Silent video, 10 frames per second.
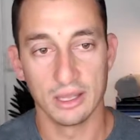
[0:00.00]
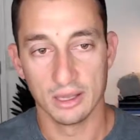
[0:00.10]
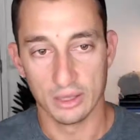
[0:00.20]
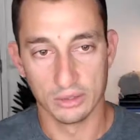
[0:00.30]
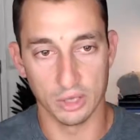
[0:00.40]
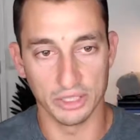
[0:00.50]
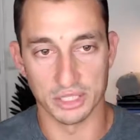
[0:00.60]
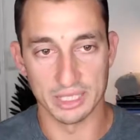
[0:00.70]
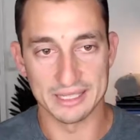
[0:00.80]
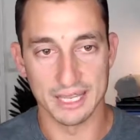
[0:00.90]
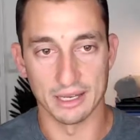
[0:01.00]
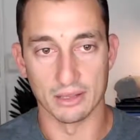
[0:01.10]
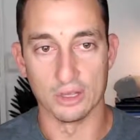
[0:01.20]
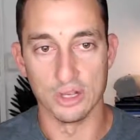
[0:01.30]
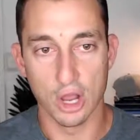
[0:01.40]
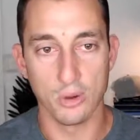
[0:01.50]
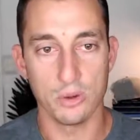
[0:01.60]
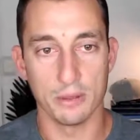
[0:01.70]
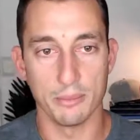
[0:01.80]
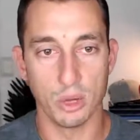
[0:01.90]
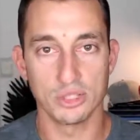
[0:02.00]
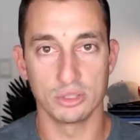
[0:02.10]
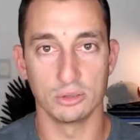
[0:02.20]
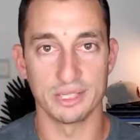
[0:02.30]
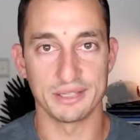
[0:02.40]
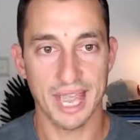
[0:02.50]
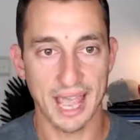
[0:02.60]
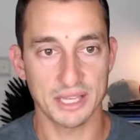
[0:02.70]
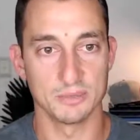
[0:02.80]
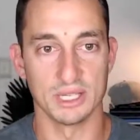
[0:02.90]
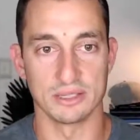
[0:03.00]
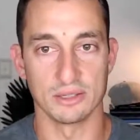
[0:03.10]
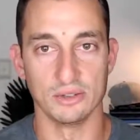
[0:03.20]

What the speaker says: Knowledge, like I said, no emotional attachments.